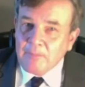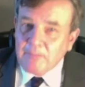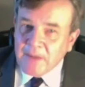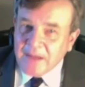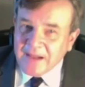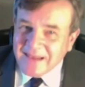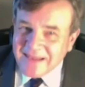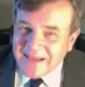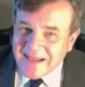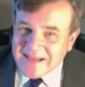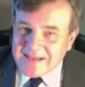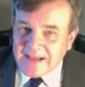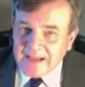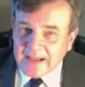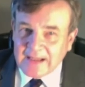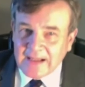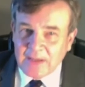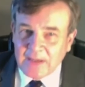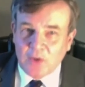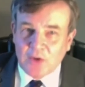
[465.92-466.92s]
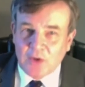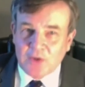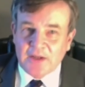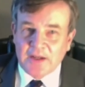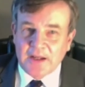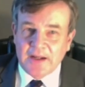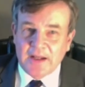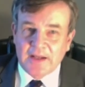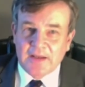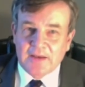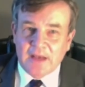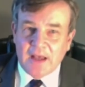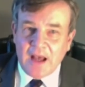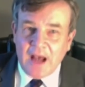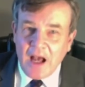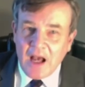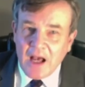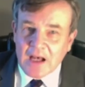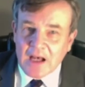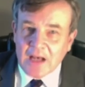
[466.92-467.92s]
Politically, what's going to
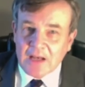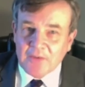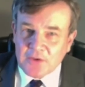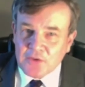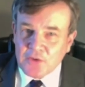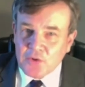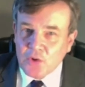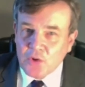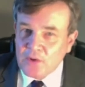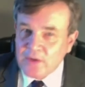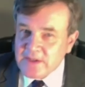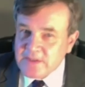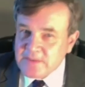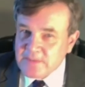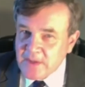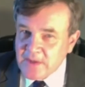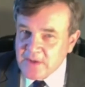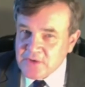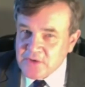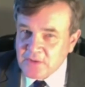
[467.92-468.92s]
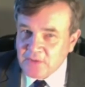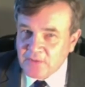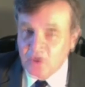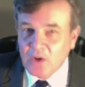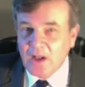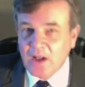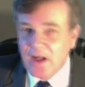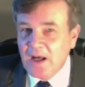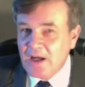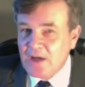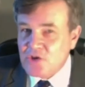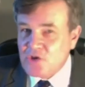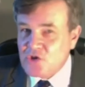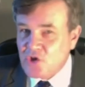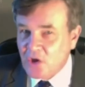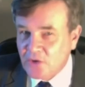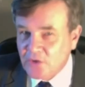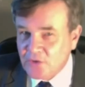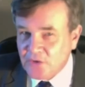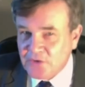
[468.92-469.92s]
hurt the Tories most of all, hurt
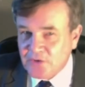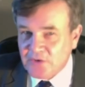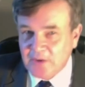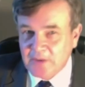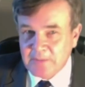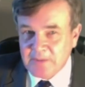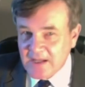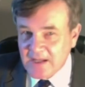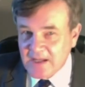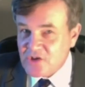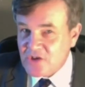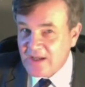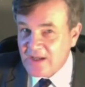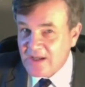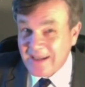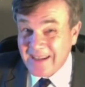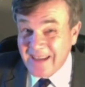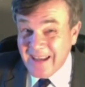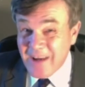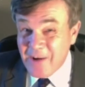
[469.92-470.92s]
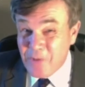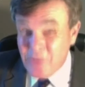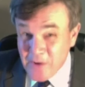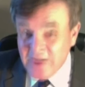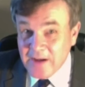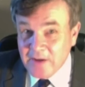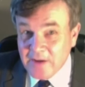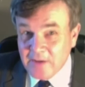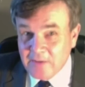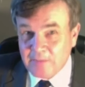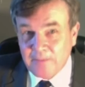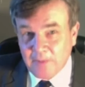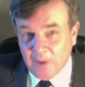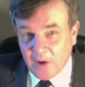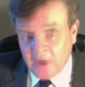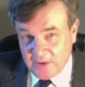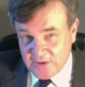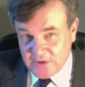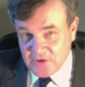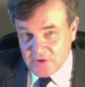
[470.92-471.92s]
Johnson, potentially get rid of
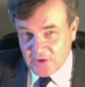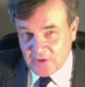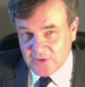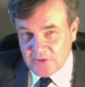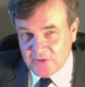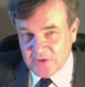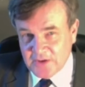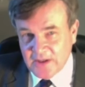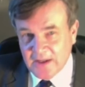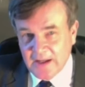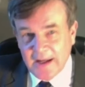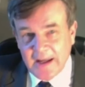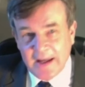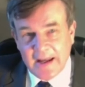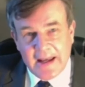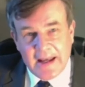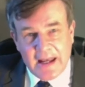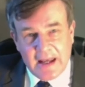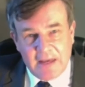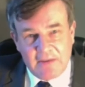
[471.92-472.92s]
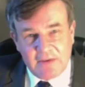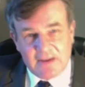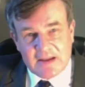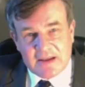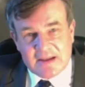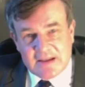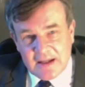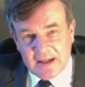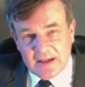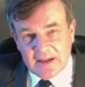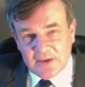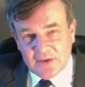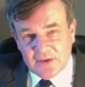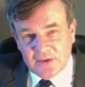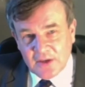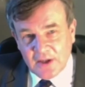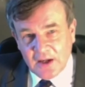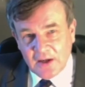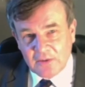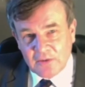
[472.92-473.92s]
Boris Johnson, if he's seen
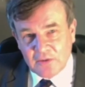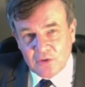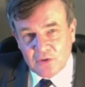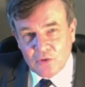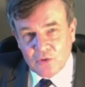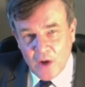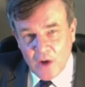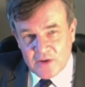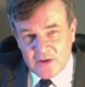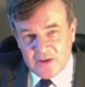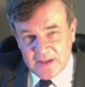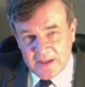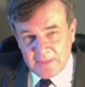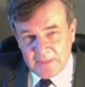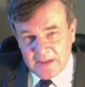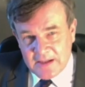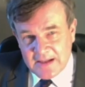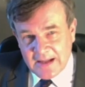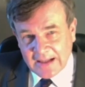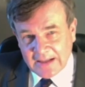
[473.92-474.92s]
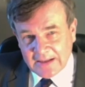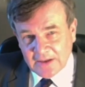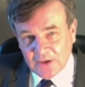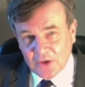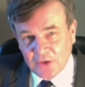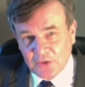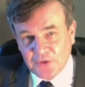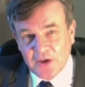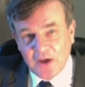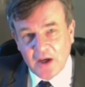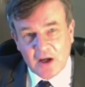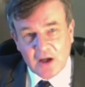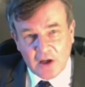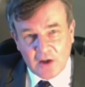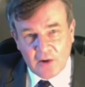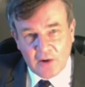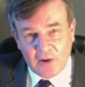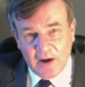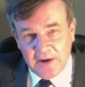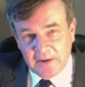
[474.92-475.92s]
to have grossly mishandled
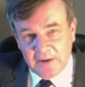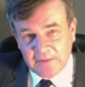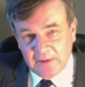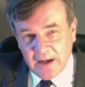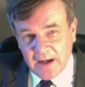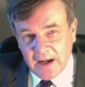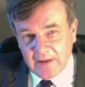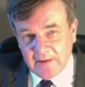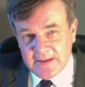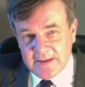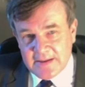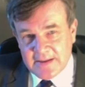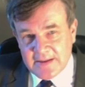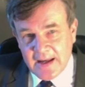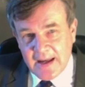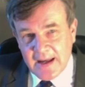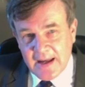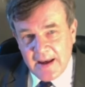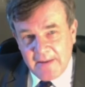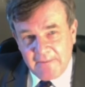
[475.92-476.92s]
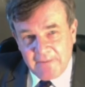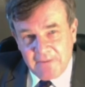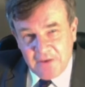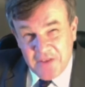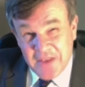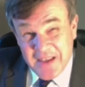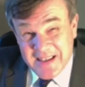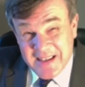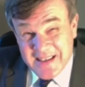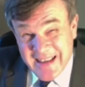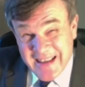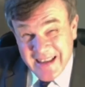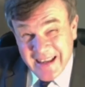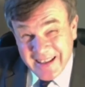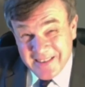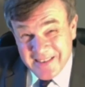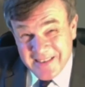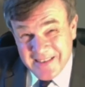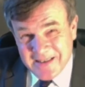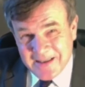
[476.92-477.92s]
coronavirus for the
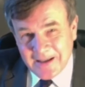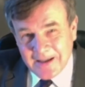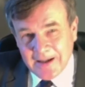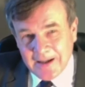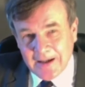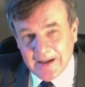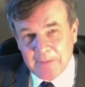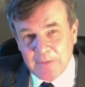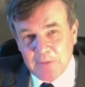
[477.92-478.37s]
second time.